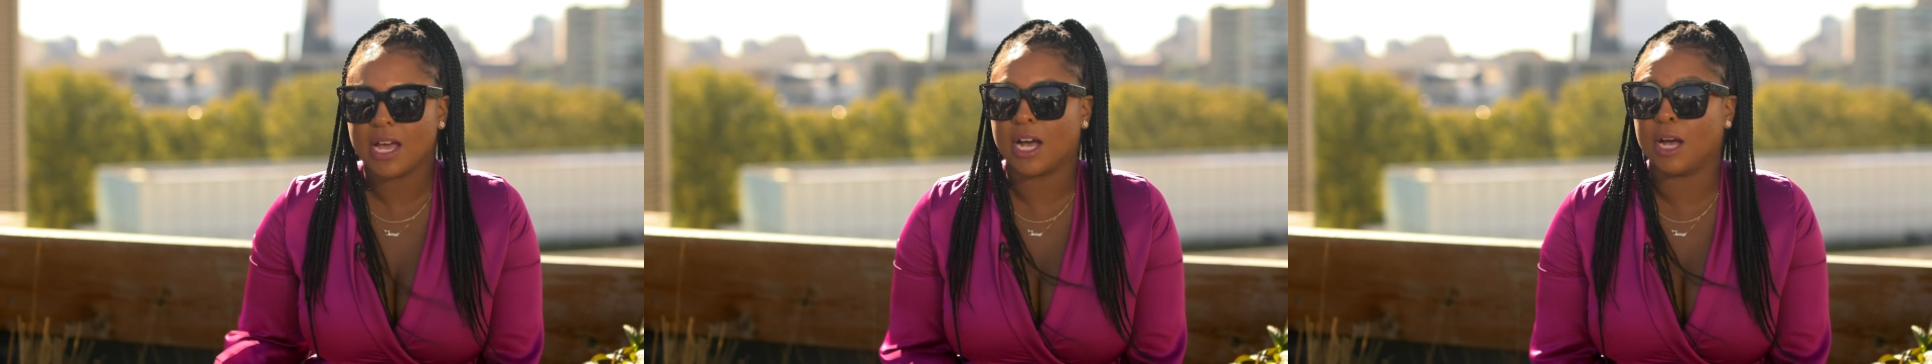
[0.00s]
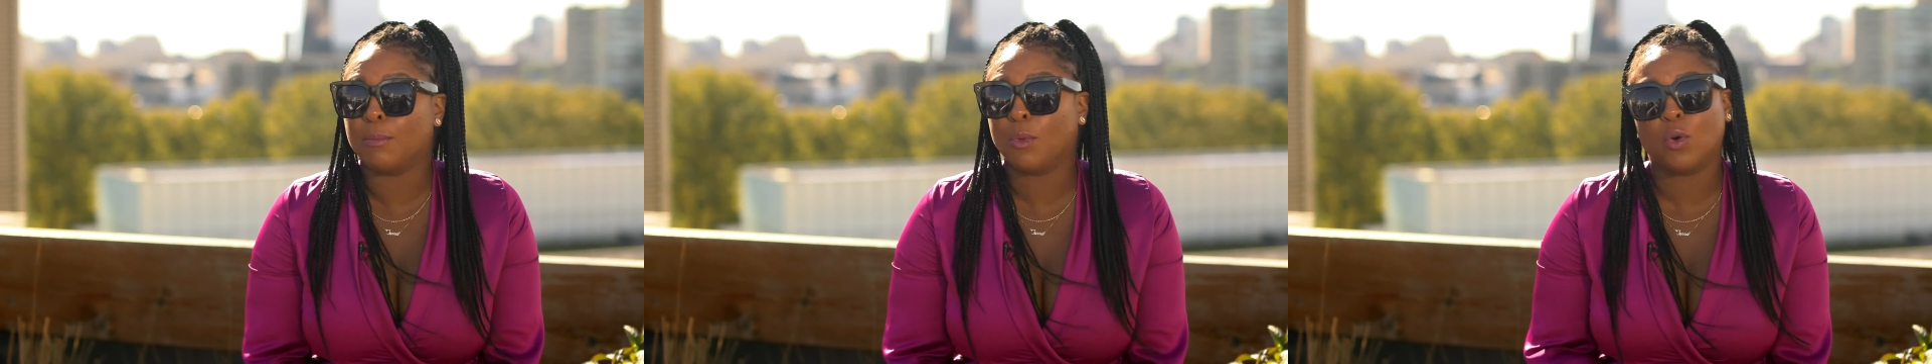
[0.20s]

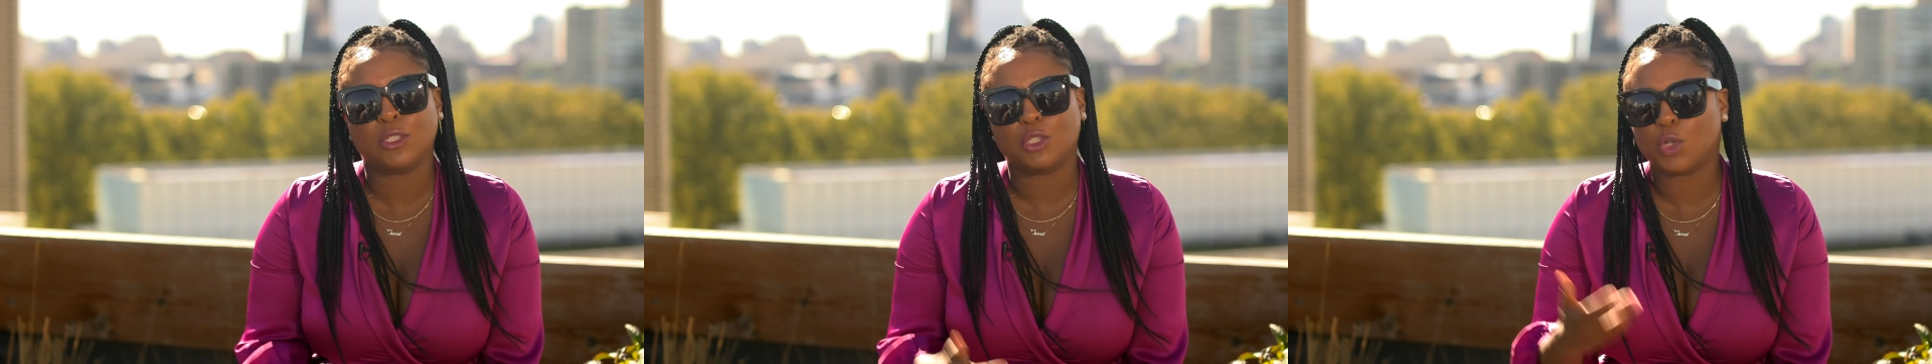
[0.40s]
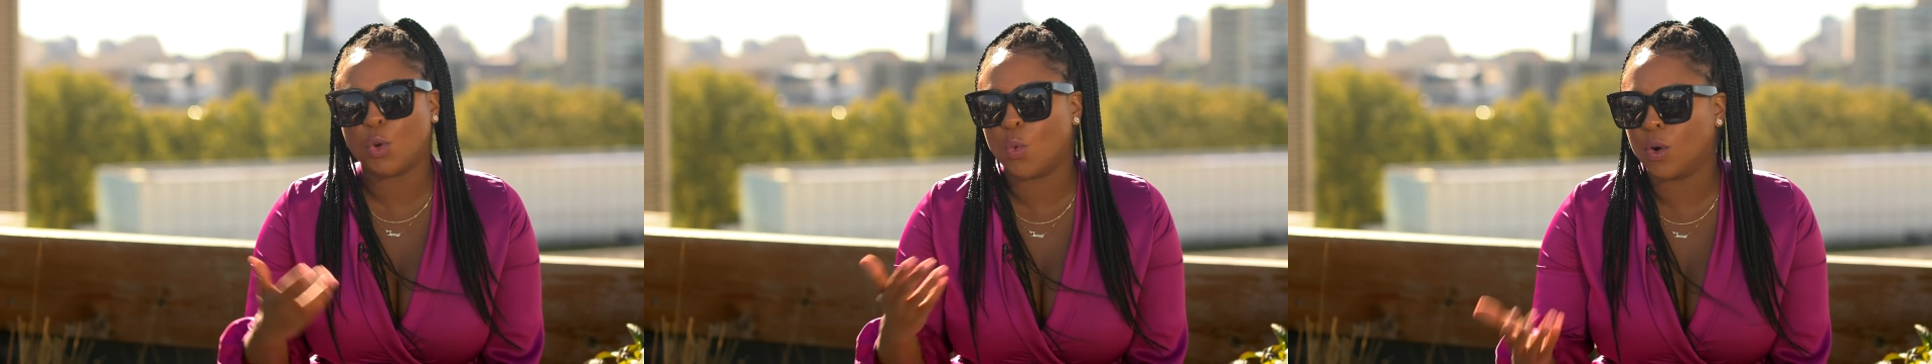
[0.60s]
I'm
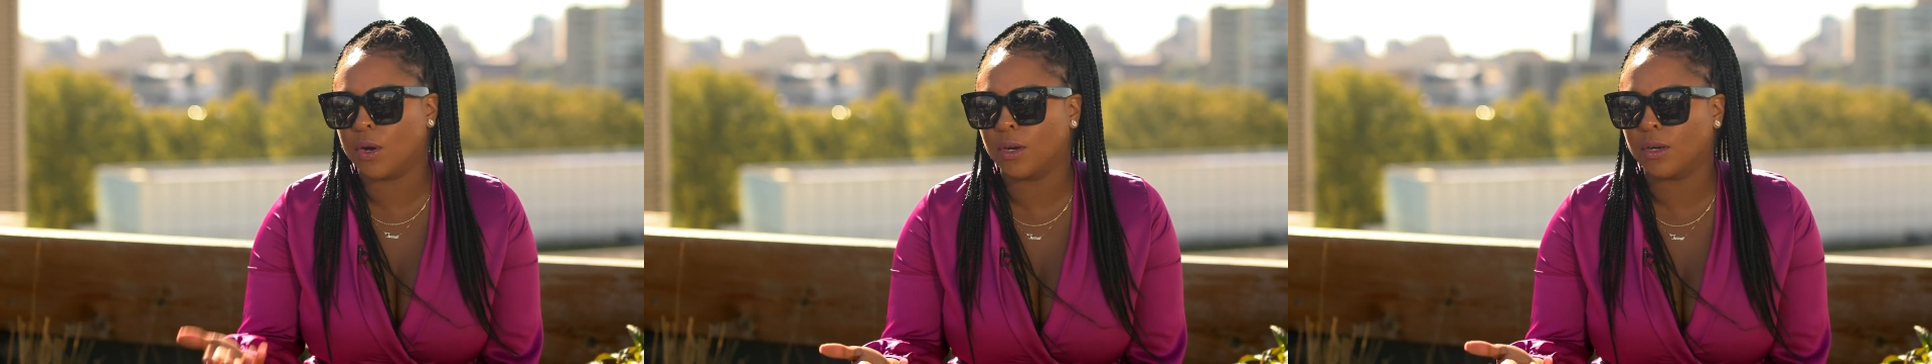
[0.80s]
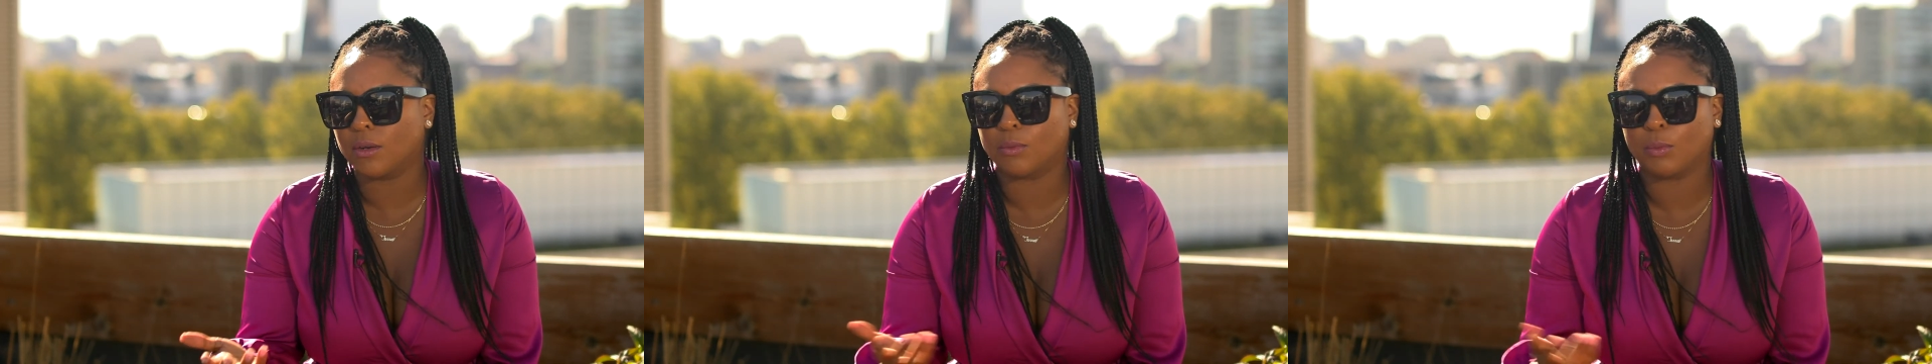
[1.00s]
on
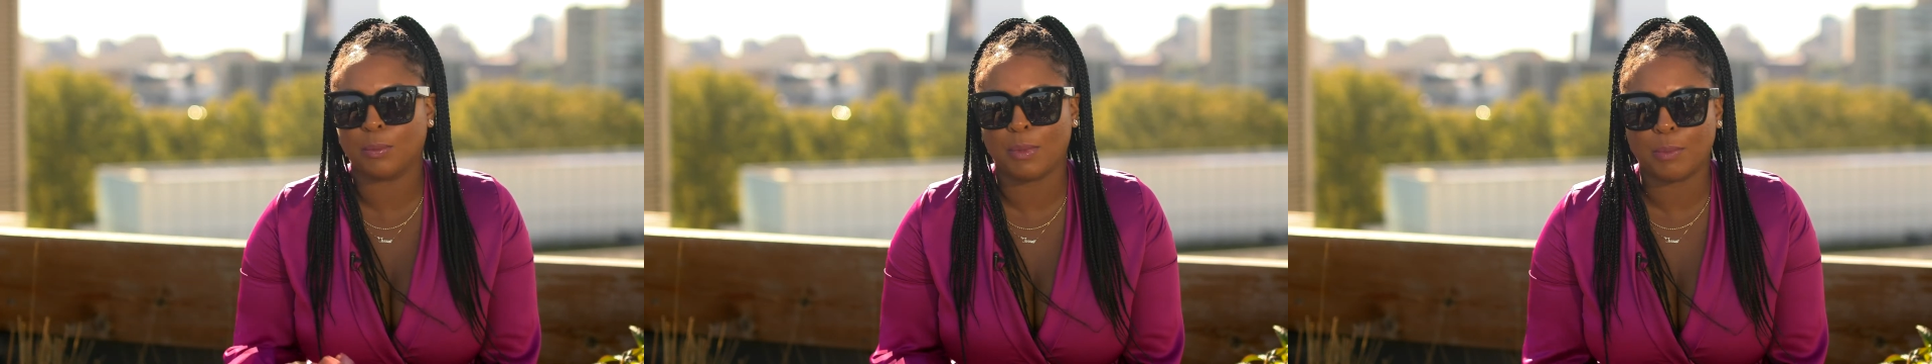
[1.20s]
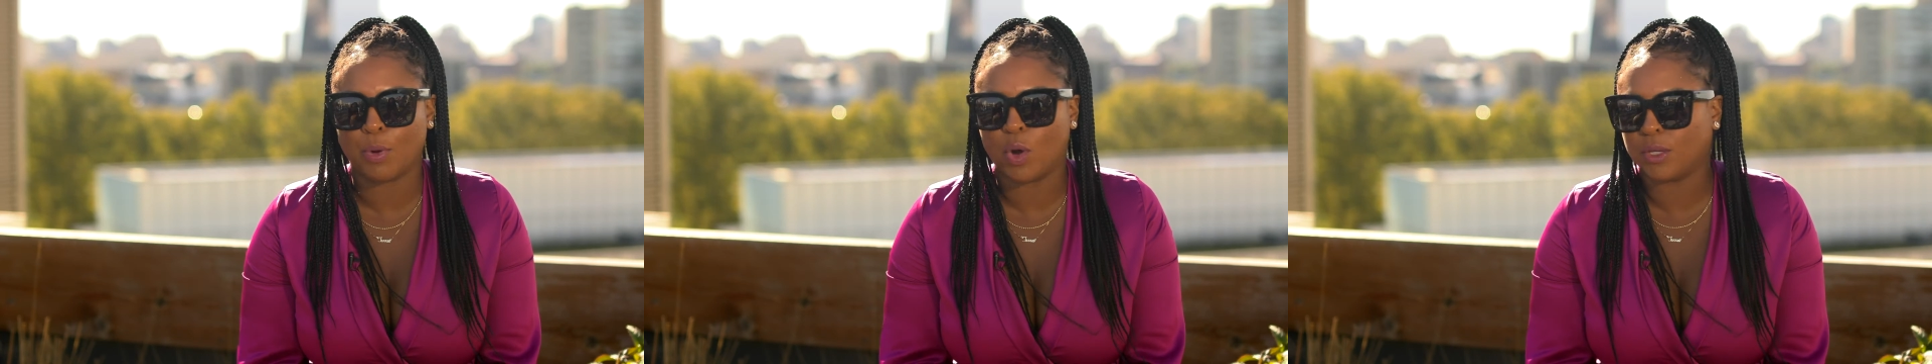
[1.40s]
tour with
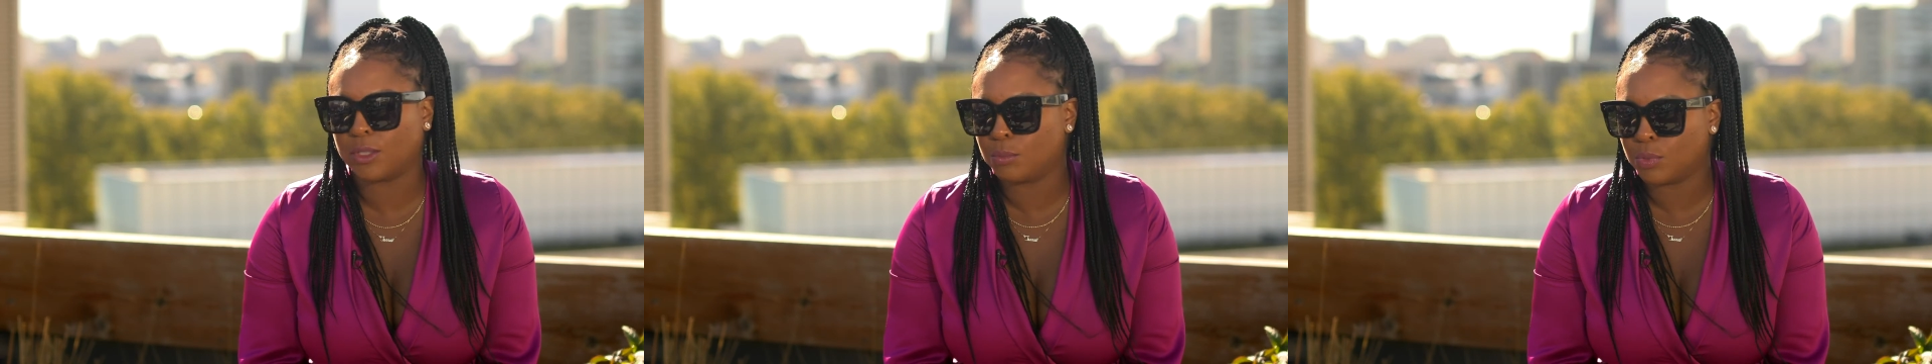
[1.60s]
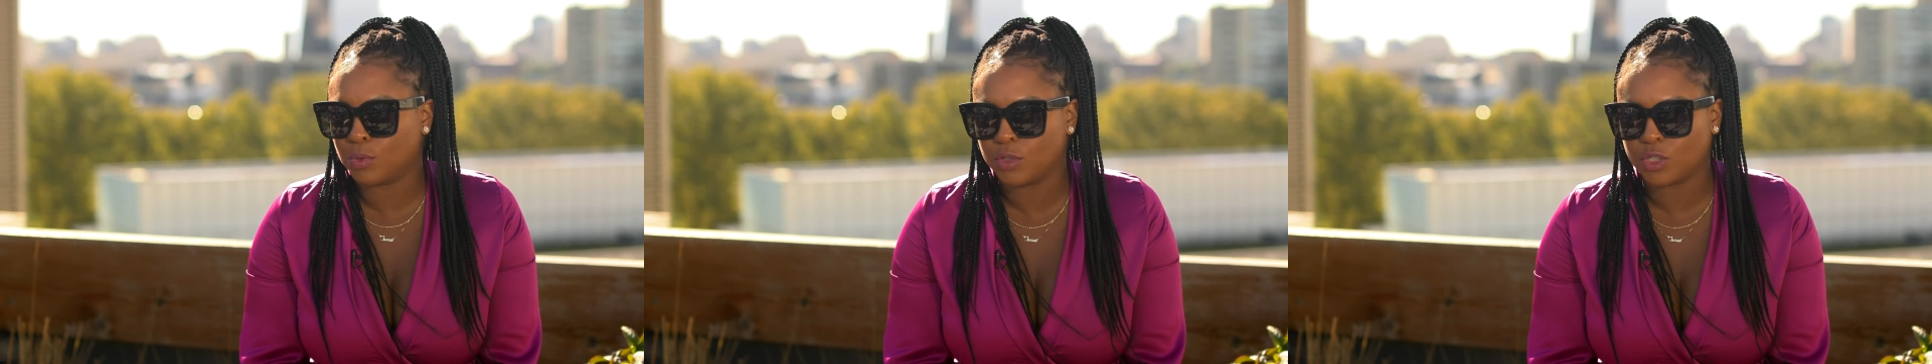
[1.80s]
my Bald
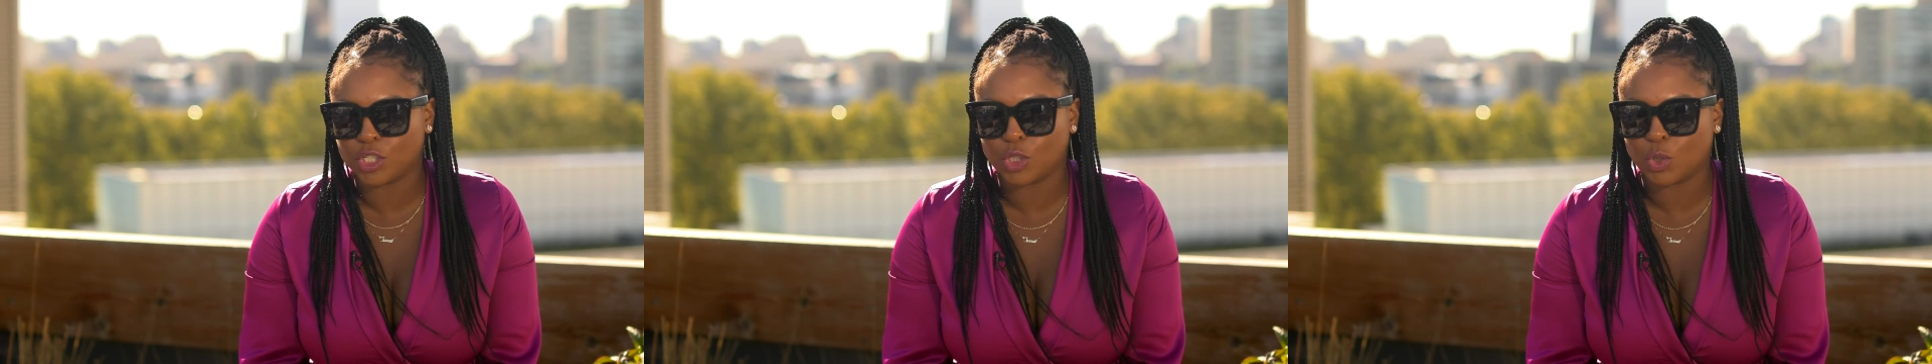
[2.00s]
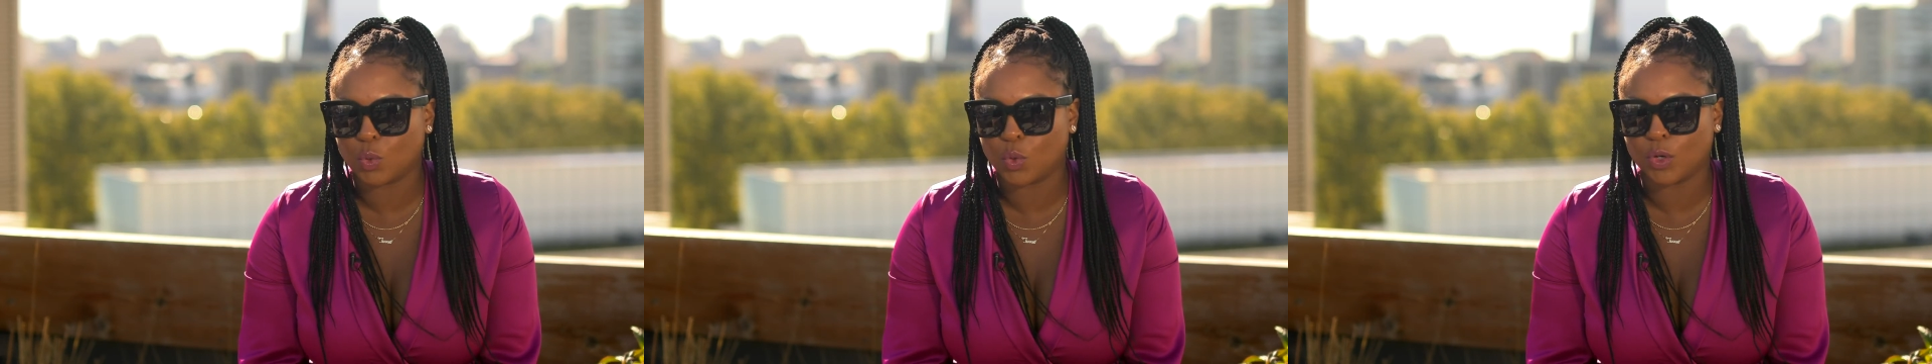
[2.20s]
and Bougie
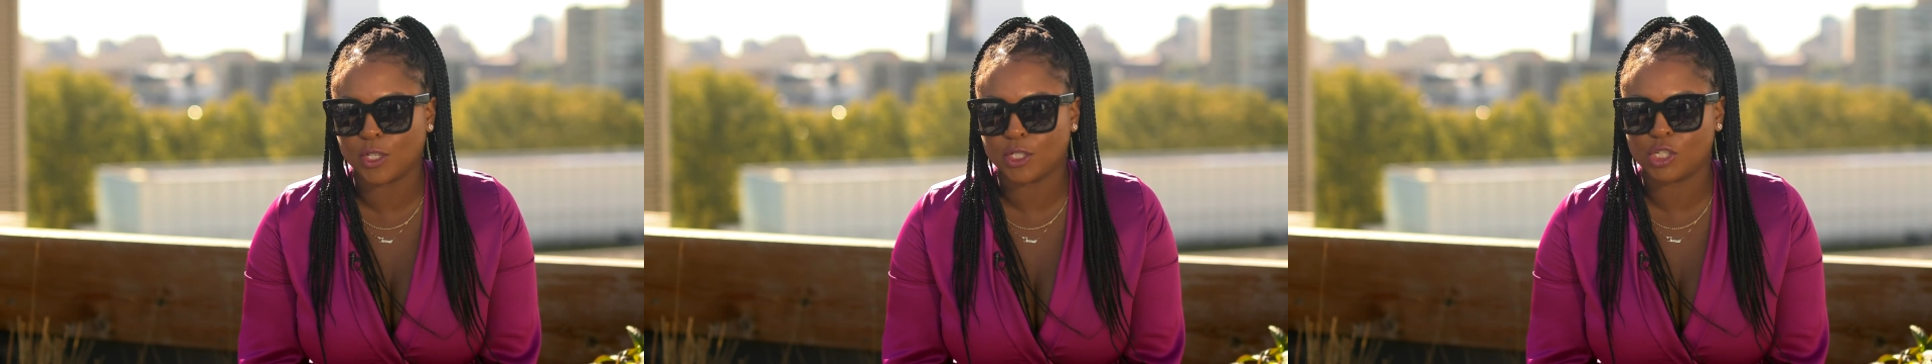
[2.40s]
tour,